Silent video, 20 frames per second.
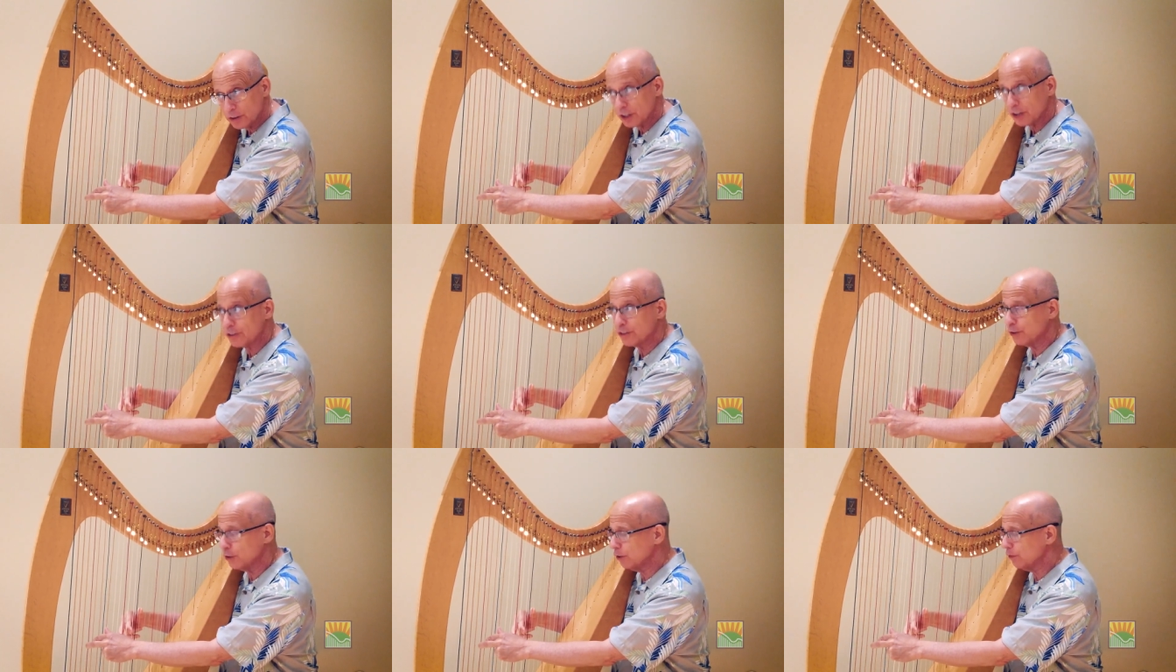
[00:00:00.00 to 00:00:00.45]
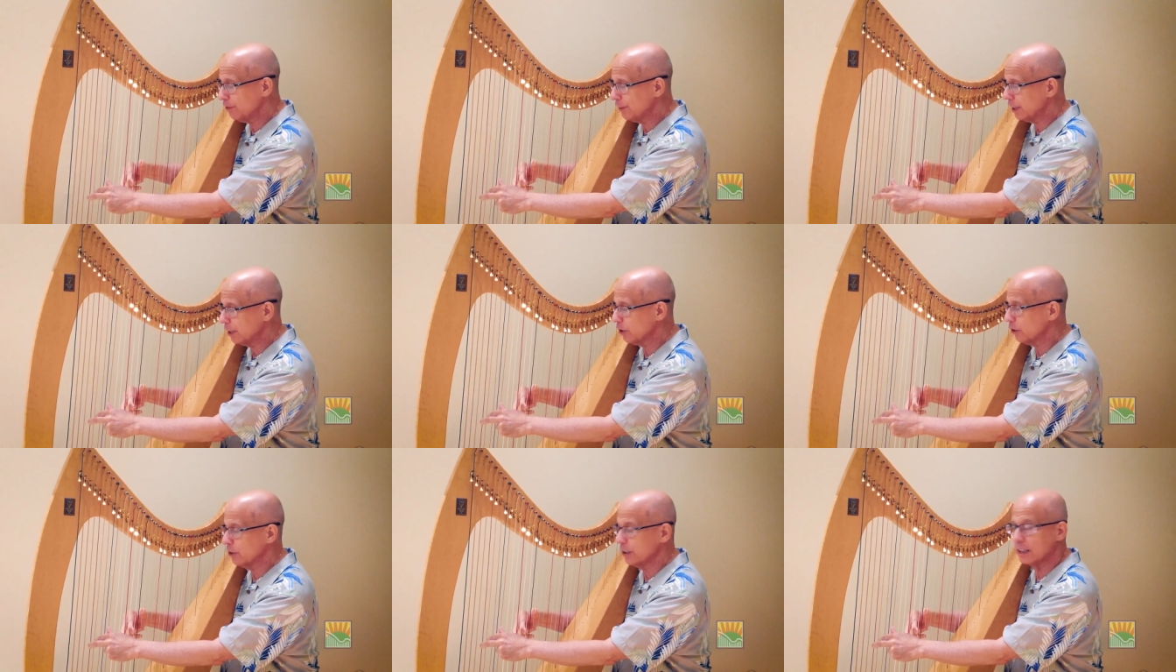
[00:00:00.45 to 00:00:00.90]
The third
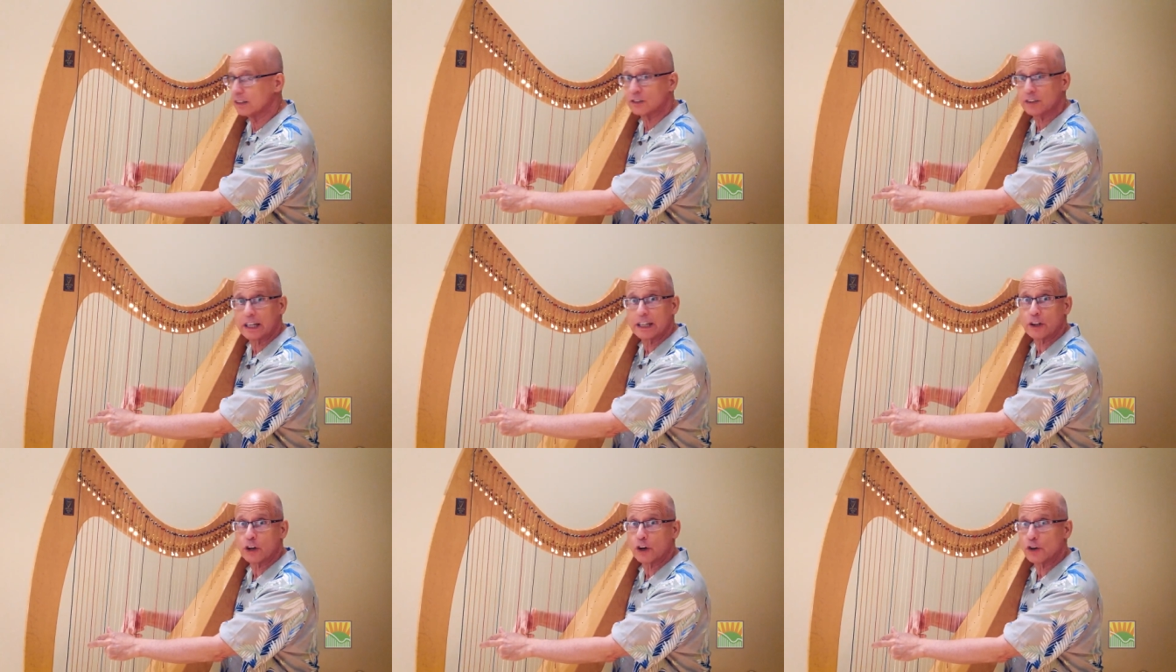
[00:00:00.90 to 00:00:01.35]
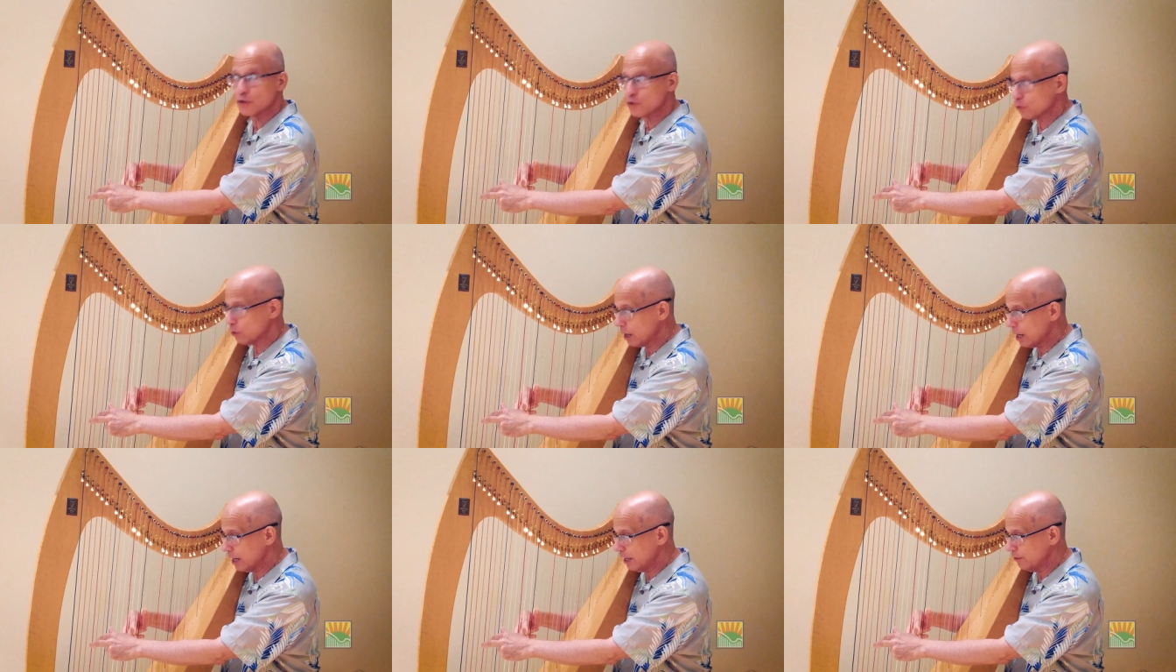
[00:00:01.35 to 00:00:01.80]
finger is like our
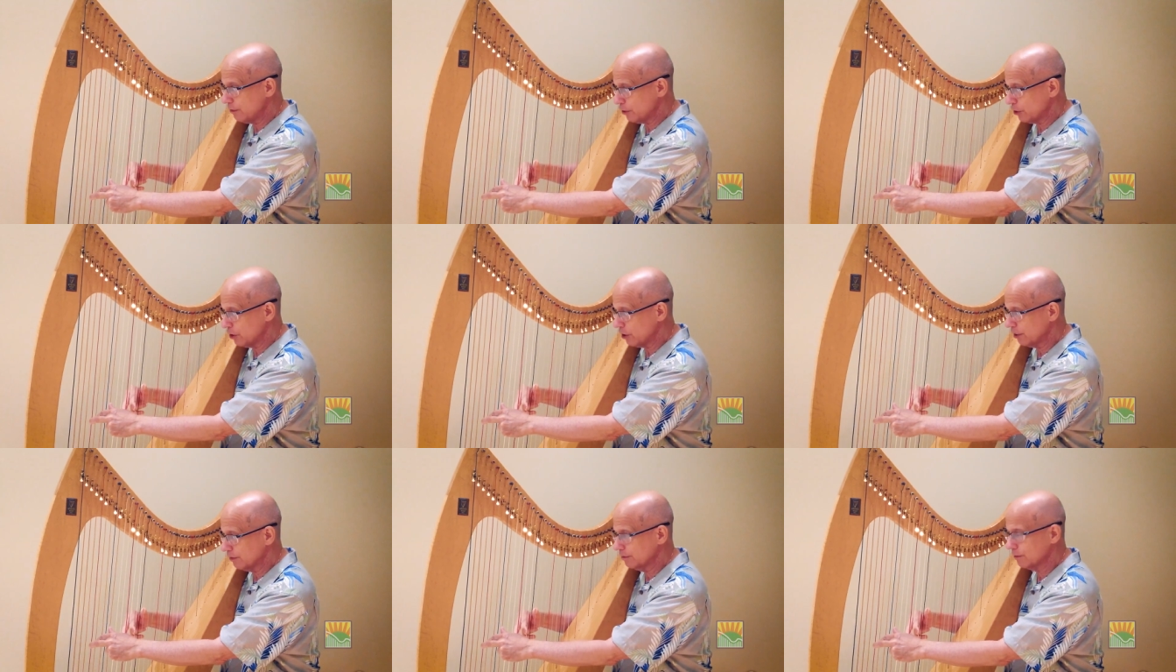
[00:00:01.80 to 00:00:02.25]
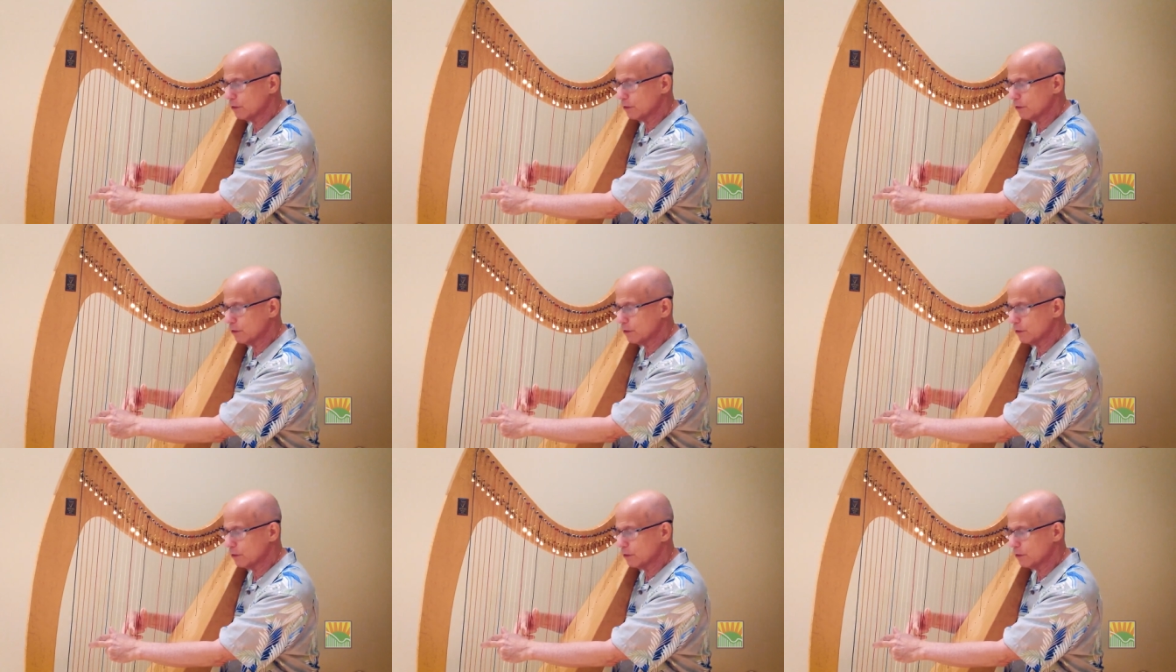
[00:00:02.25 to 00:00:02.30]
driver.